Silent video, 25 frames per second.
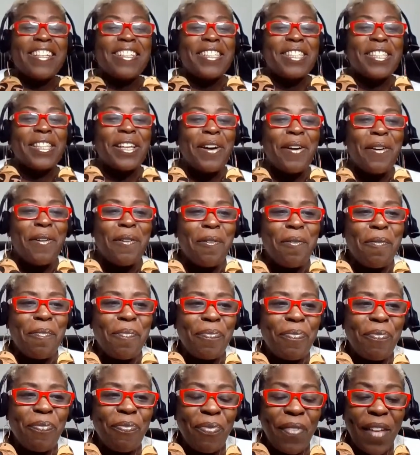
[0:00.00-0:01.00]
So,
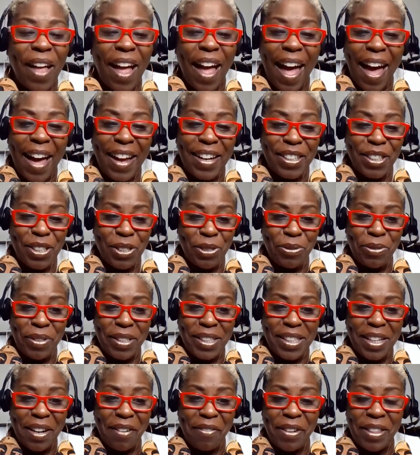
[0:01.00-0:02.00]

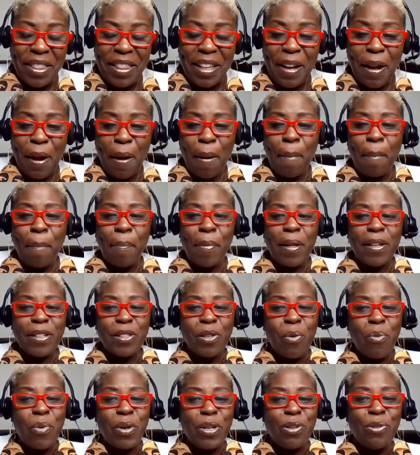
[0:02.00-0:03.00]
attitude is everything.
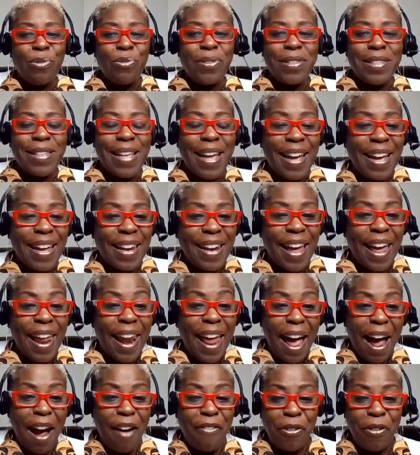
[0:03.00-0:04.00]
So when you saying
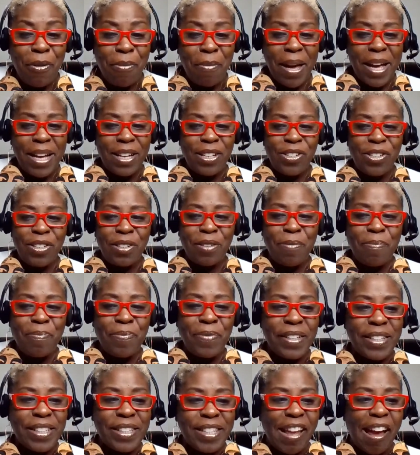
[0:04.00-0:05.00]
that
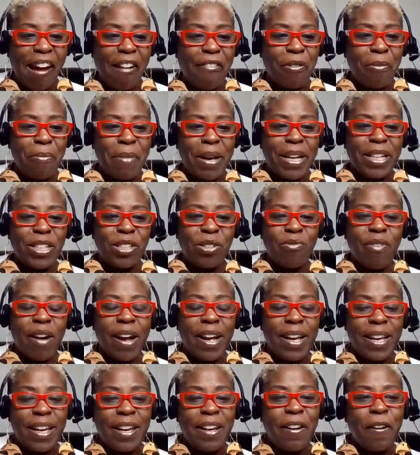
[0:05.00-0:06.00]
affirmation, this affirmation
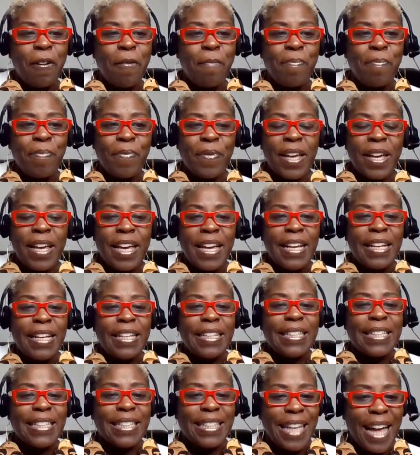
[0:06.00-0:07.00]
right here,
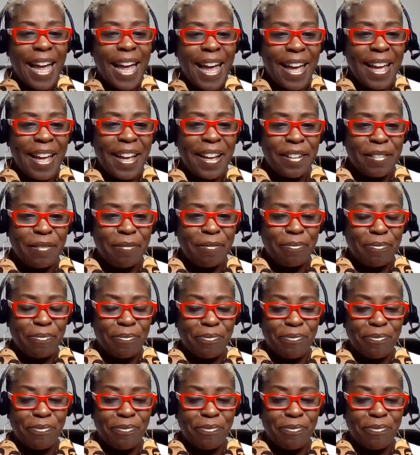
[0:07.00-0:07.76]
say it